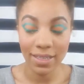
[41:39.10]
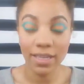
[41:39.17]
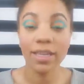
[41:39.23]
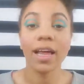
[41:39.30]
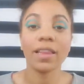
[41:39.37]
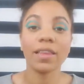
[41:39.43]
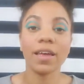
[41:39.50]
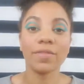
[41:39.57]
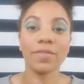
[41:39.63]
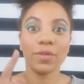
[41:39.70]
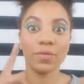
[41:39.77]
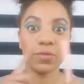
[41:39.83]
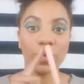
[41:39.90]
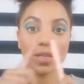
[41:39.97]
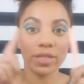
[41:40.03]
And I love
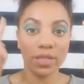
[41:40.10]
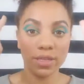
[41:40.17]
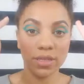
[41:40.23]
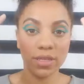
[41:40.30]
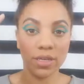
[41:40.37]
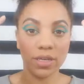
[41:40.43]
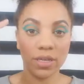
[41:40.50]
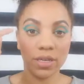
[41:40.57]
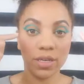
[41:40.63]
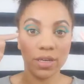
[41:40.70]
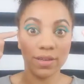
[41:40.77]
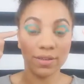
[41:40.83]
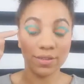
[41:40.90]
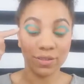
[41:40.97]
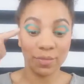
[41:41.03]
it with the
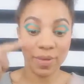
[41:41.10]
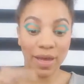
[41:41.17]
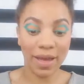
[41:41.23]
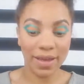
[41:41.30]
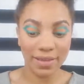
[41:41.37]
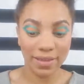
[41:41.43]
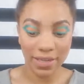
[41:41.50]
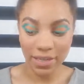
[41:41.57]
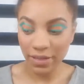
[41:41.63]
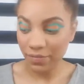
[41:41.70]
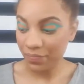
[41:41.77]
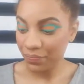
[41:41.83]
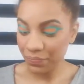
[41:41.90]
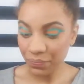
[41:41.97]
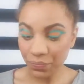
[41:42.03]
colors on my eyelid.
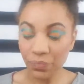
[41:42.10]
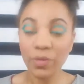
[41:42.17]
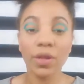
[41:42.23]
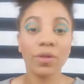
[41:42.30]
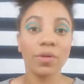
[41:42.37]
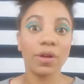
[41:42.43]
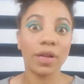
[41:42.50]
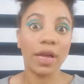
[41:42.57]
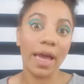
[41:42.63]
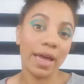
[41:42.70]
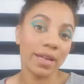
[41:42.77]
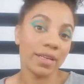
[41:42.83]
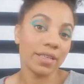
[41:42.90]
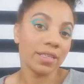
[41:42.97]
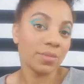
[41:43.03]
I'm going to
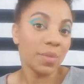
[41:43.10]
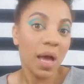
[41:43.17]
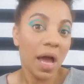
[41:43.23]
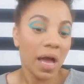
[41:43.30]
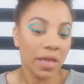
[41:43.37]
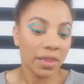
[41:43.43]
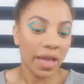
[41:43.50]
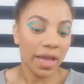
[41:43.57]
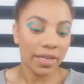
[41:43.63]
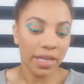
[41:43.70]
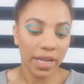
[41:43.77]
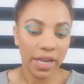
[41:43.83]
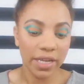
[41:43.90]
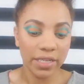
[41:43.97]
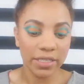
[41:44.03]
add us some highlight
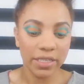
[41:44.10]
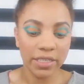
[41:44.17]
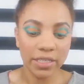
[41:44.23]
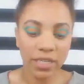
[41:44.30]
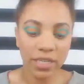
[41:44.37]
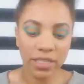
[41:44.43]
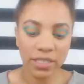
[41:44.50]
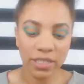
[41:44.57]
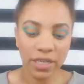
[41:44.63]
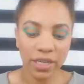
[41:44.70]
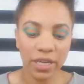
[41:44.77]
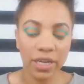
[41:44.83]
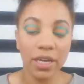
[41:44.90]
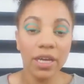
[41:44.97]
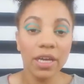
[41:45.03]
in. And this is
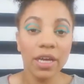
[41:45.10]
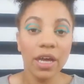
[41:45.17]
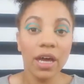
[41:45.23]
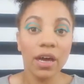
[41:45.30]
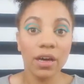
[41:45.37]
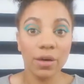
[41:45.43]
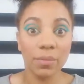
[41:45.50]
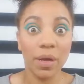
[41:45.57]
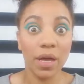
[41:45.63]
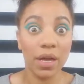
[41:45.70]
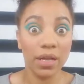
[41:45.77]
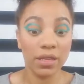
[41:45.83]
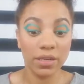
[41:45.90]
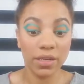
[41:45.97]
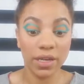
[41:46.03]
a
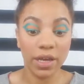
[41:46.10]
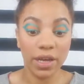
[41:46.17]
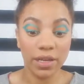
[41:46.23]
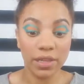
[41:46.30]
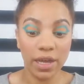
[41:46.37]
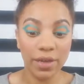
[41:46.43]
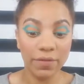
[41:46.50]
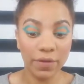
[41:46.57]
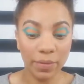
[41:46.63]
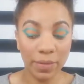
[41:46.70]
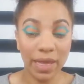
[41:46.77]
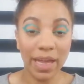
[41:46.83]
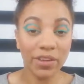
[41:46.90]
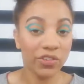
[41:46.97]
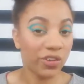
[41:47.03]
holiday highlight from
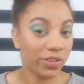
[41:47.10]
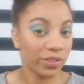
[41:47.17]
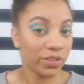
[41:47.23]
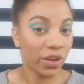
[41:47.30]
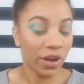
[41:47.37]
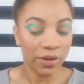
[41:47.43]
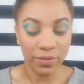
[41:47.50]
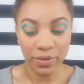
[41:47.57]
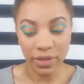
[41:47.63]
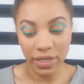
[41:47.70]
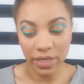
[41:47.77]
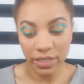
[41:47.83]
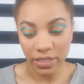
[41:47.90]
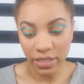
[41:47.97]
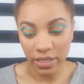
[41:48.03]
last year's Tarte
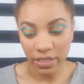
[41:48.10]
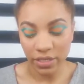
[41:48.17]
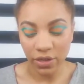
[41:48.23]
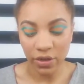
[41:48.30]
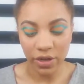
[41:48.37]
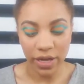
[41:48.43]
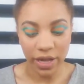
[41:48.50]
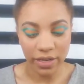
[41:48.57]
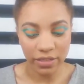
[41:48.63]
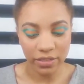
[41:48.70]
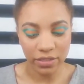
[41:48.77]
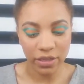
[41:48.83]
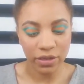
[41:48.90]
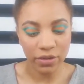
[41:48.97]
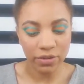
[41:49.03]
release. And it's called Goddess
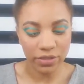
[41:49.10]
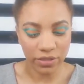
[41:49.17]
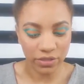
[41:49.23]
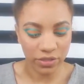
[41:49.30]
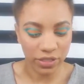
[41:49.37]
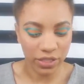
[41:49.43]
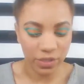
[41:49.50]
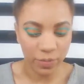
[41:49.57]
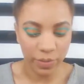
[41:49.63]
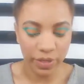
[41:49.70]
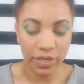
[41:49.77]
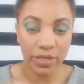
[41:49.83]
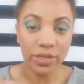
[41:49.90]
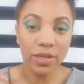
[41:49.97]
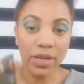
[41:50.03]
Glow. And I just think it's
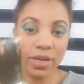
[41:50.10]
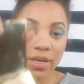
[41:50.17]
pretty.